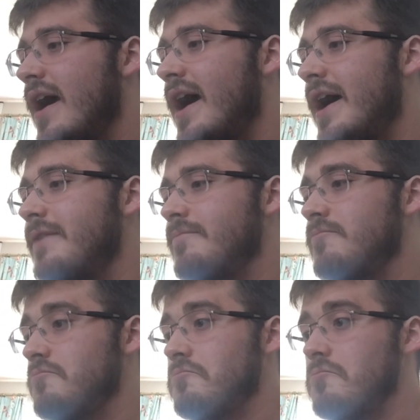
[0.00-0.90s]
And
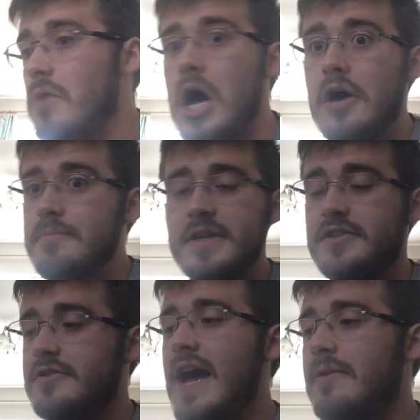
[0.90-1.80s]
I'll be
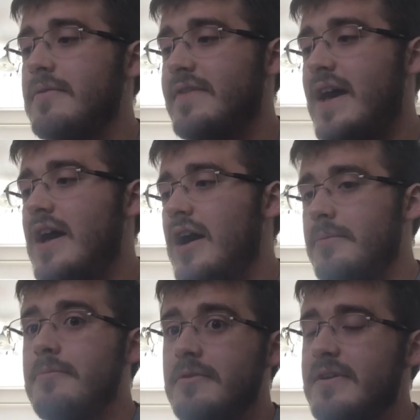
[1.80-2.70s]
down with that. I
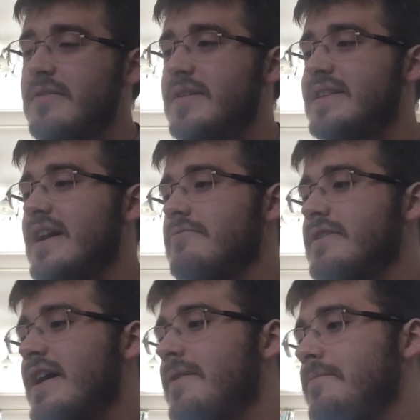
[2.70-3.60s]
would really be down
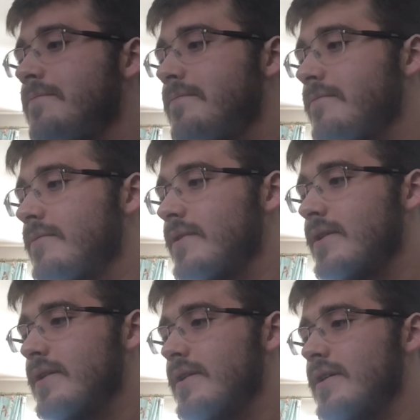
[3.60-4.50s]
with that.
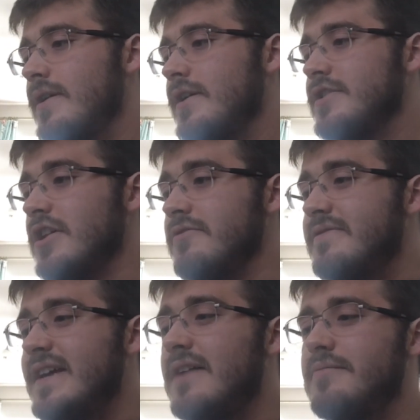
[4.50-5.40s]

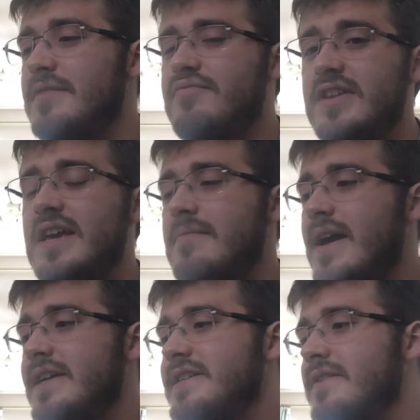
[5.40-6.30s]
So that would be pretty
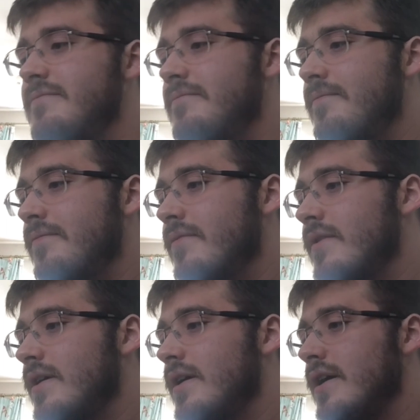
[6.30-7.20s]
amazing.
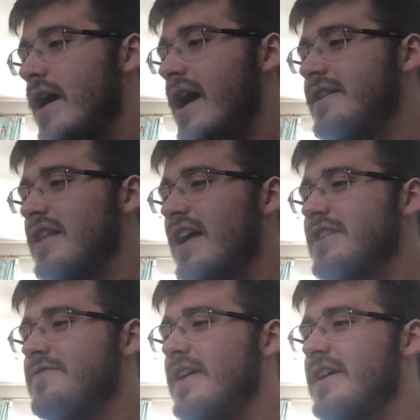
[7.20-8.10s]
And the
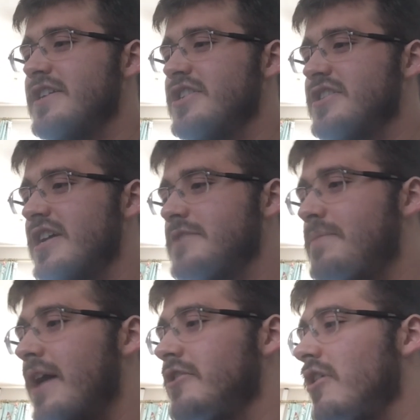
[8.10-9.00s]
last thing, it just says
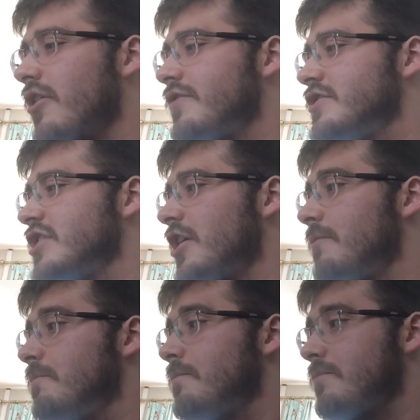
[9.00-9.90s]
panel over.
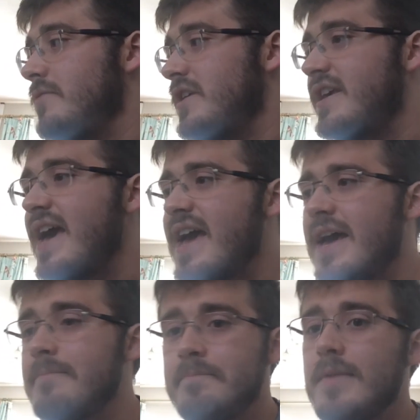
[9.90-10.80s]
So, yeah.